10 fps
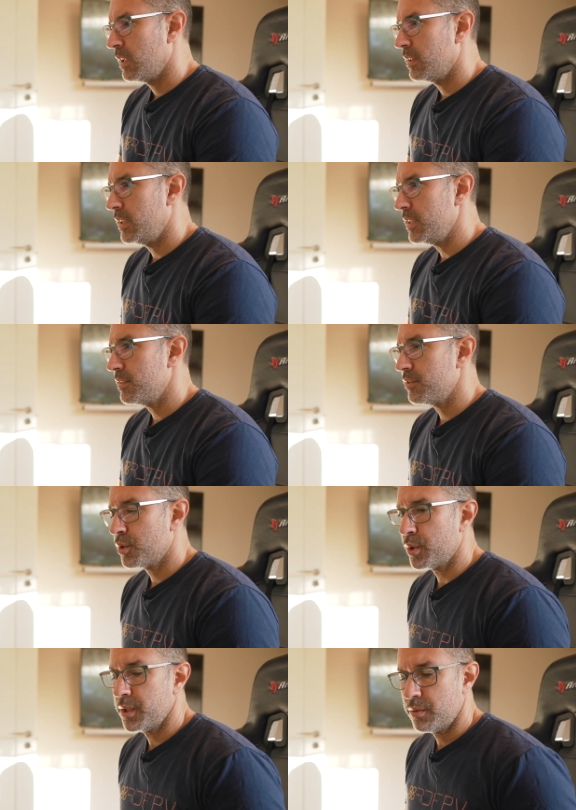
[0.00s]
This is
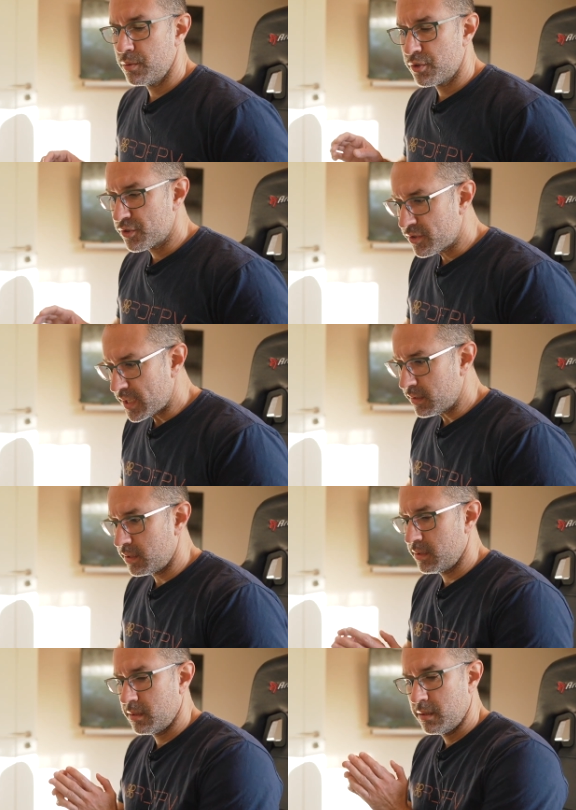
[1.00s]
going to
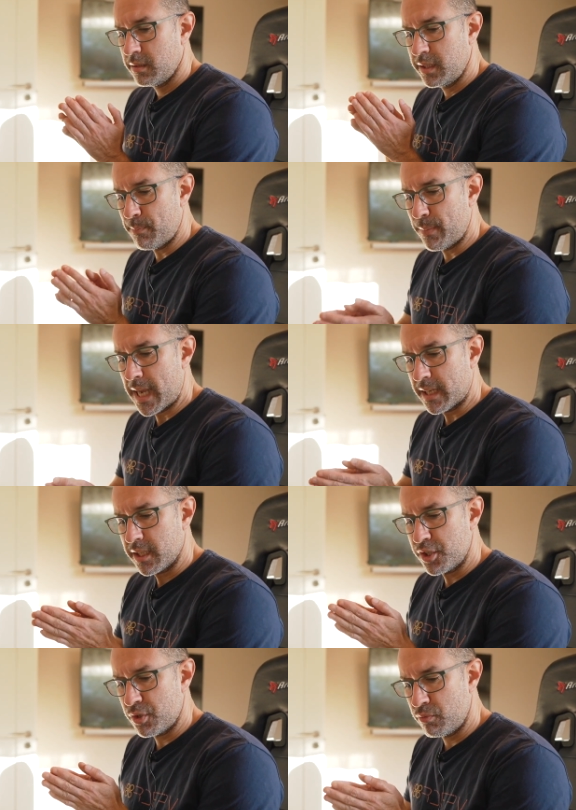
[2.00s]
set the
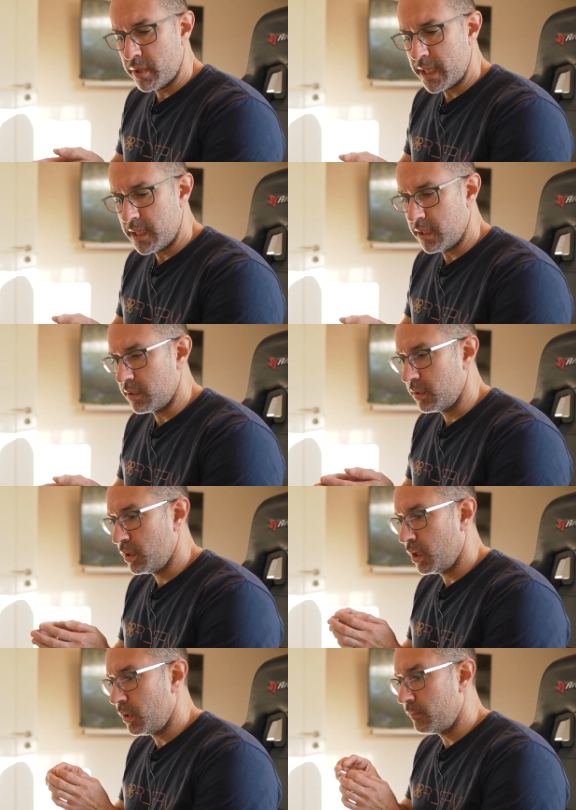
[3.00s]
package rate
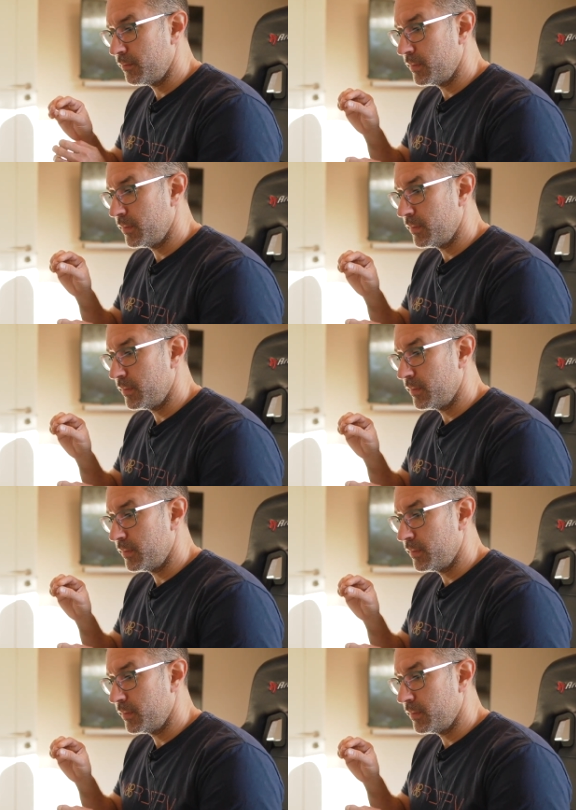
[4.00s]
of